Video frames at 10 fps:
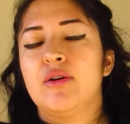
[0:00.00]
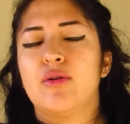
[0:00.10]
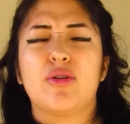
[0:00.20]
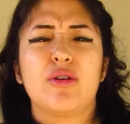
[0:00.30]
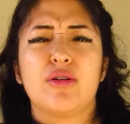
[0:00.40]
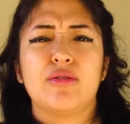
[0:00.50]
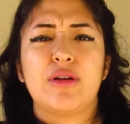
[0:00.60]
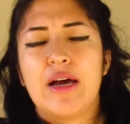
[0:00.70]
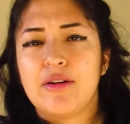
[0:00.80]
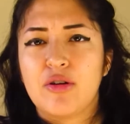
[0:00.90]
or
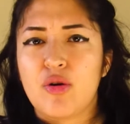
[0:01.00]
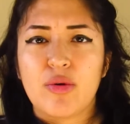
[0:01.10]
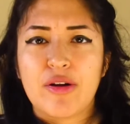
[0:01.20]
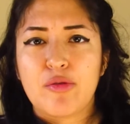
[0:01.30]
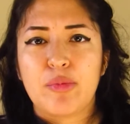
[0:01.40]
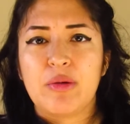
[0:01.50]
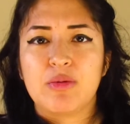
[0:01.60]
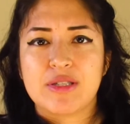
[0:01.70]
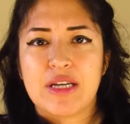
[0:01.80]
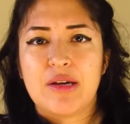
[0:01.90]
I don't know, whatever
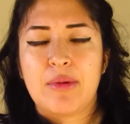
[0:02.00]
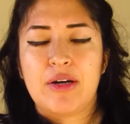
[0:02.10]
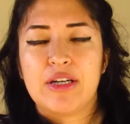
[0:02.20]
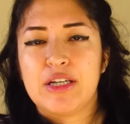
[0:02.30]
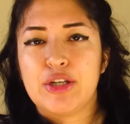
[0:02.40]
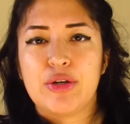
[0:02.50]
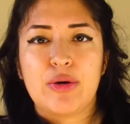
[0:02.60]
people say about it,